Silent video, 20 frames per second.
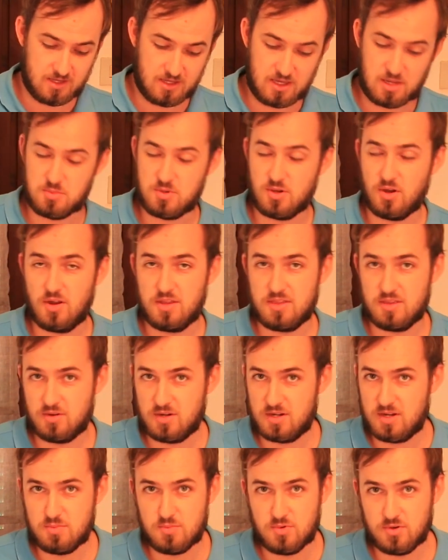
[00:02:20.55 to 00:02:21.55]
keep going there
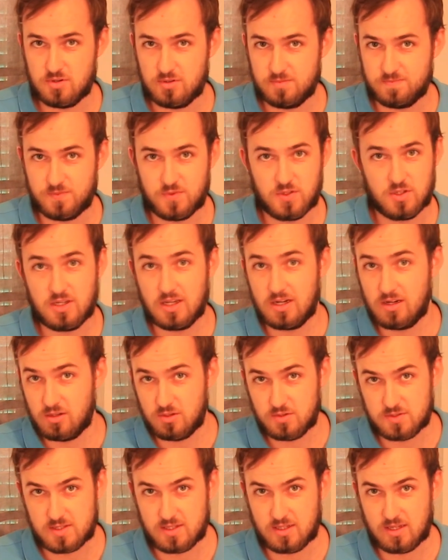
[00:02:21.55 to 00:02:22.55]
anymore, you're going to
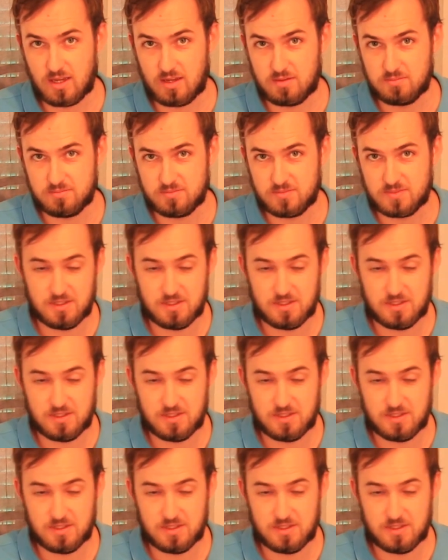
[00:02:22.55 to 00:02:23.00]
lose the game.